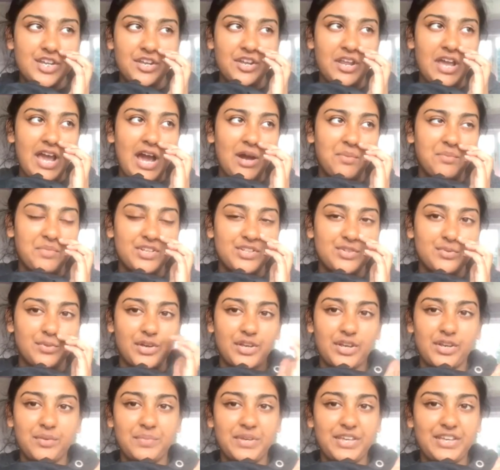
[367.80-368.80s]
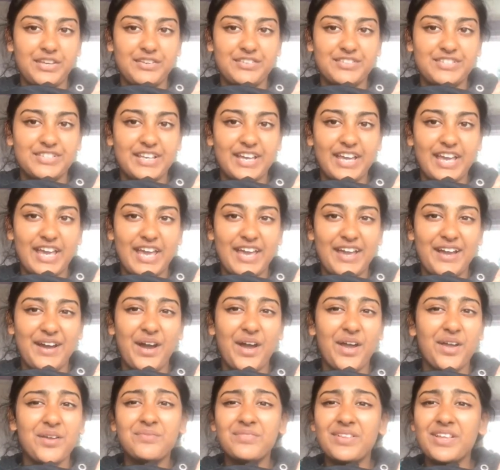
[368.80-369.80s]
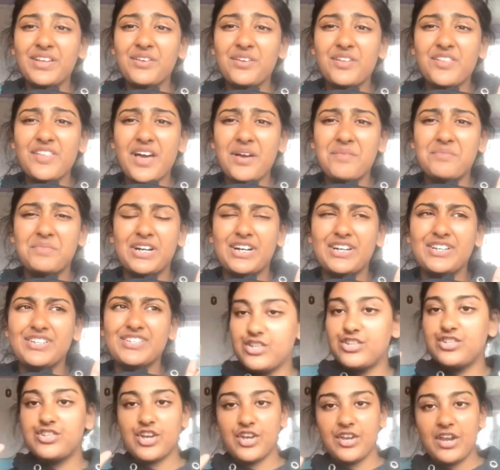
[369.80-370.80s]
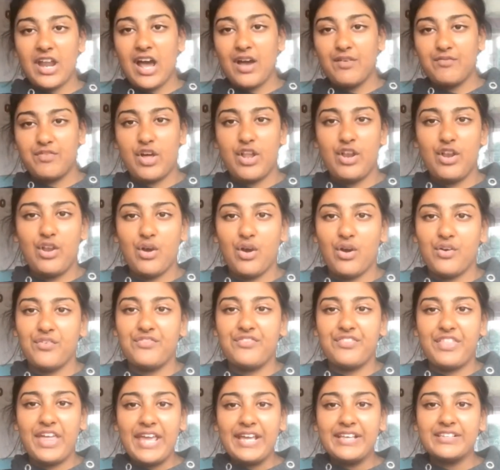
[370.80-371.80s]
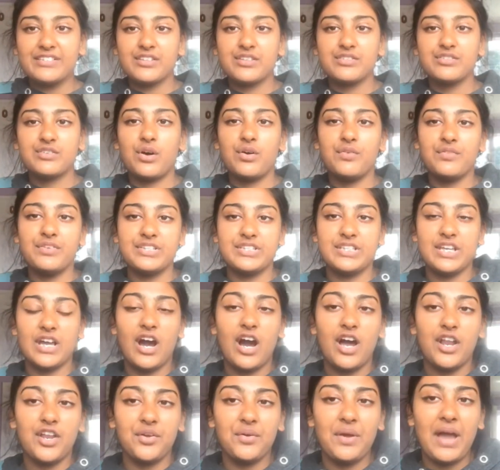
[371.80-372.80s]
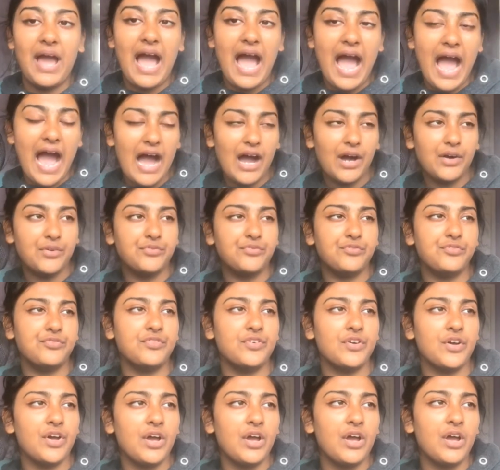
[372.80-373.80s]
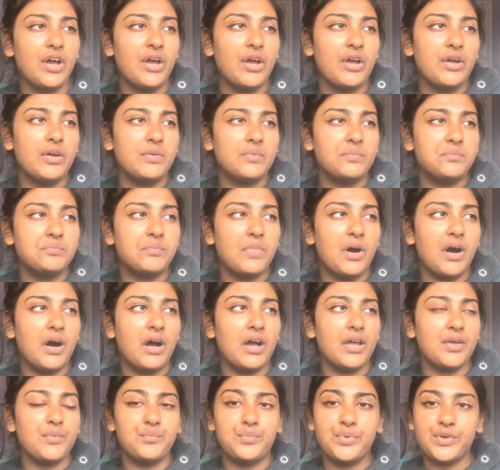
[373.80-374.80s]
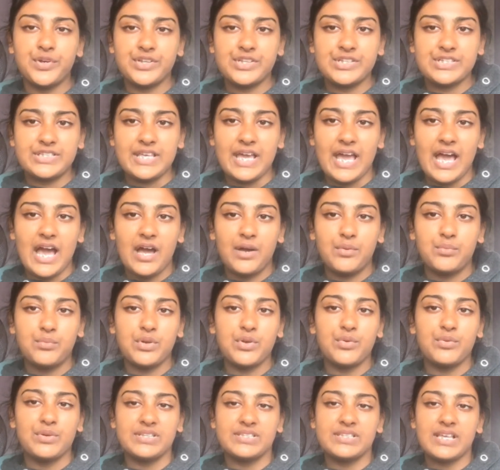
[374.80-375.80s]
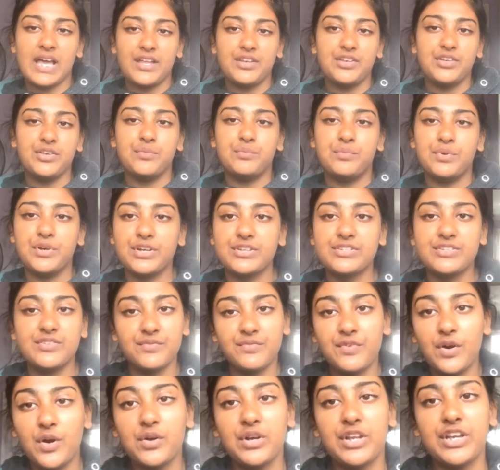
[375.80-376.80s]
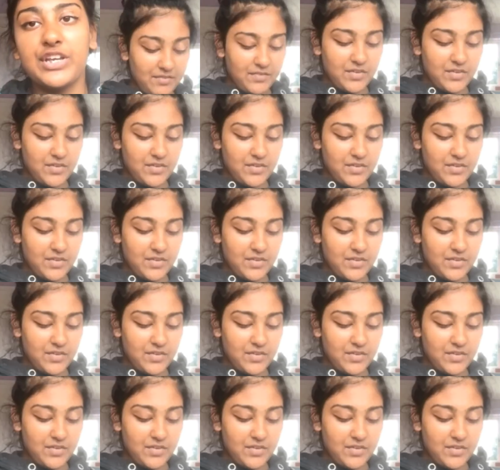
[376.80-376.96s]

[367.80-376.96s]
Don't know how much we're going to be using it. Hopefully not that much. Don't have a lot of things because obviously I don't have my books yet. We always get new books and folders.